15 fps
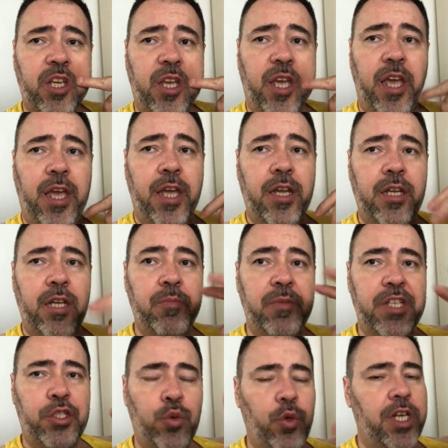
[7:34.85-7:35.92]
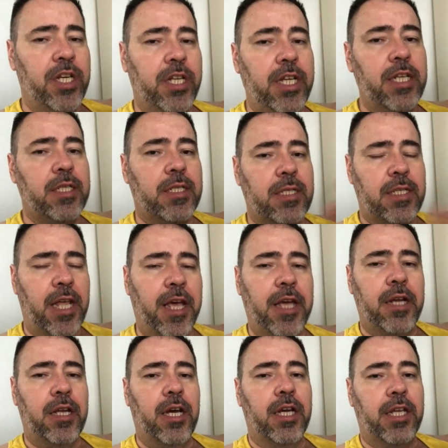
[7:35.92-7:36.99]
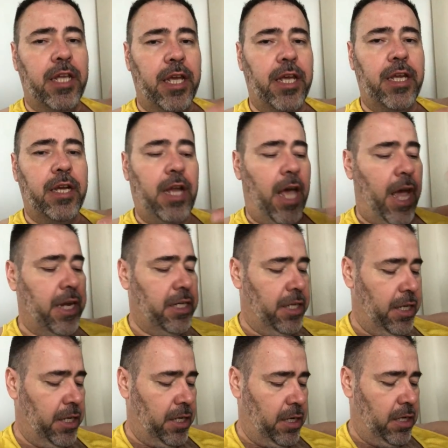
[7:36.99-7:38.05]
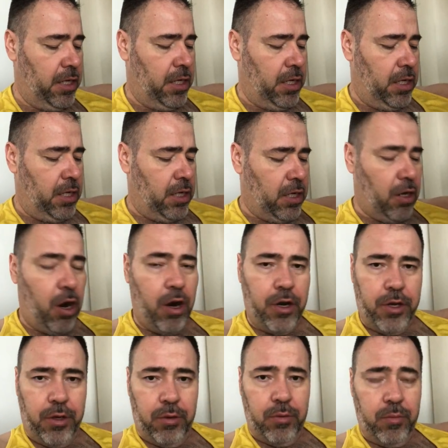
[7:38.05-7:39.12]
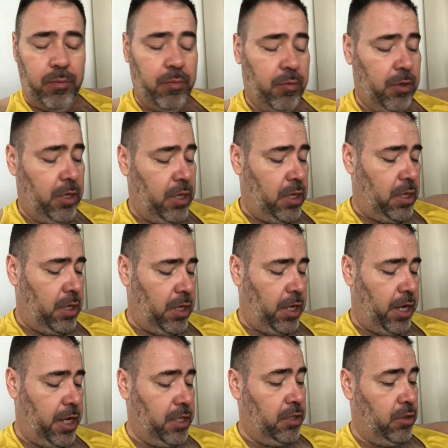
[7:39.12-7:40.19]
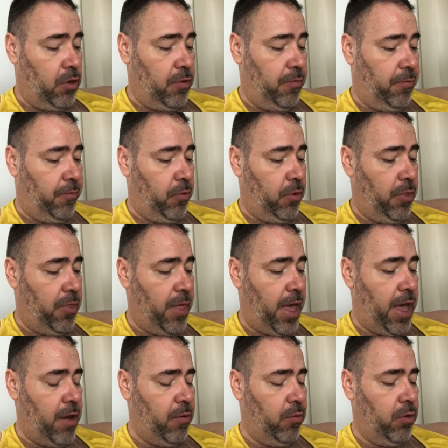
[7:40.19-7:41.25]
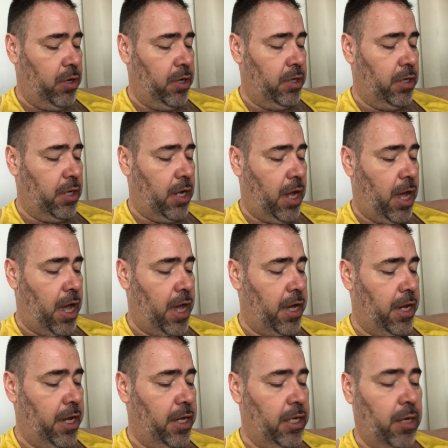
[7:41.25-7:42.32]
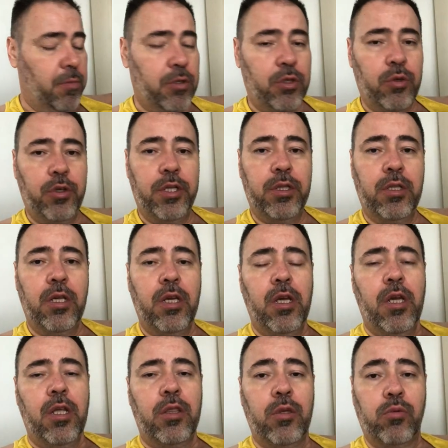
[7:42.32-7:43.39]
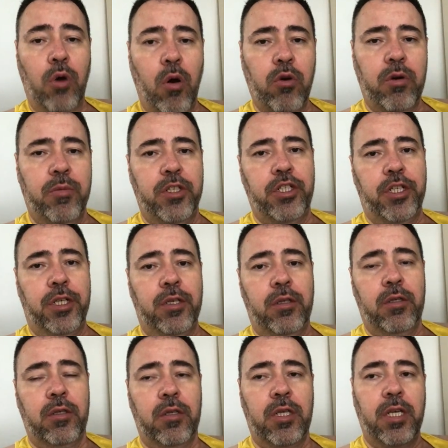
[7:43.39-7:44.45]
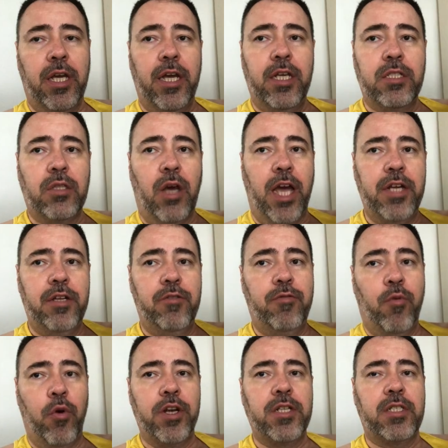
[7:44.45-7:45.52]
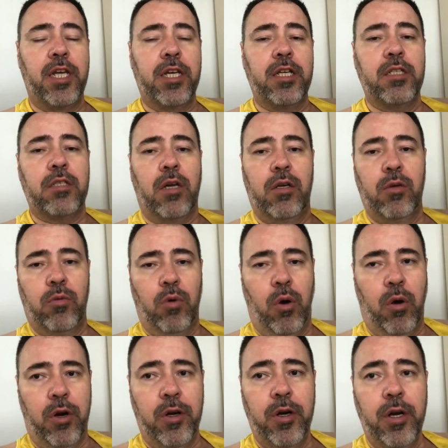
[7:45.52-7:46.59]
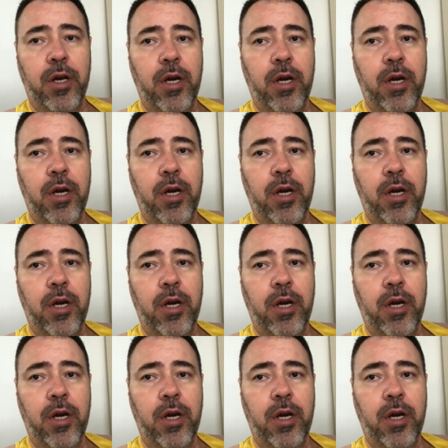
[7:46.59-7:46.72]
And in between each set, again, I did cardio. Okay, so for that one, I ended up doing the rower machine. Okay, so I did 40 seconds on the rower.